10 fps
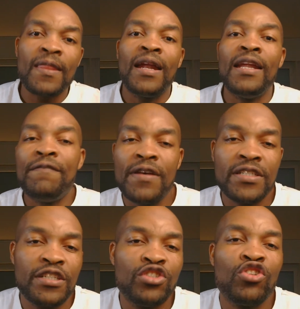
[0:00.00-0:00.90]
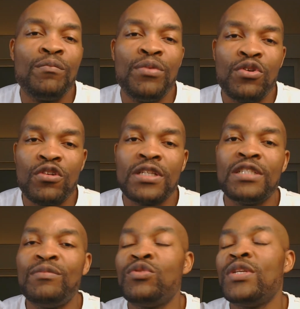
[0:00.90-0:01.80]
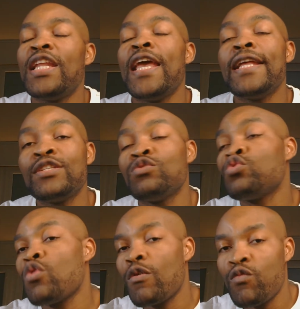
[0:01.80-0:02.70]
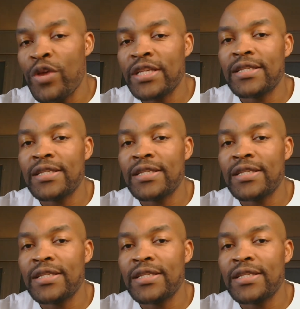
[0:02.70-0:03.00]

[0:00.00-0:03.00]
The first registration period is between 8 to 12 weeks.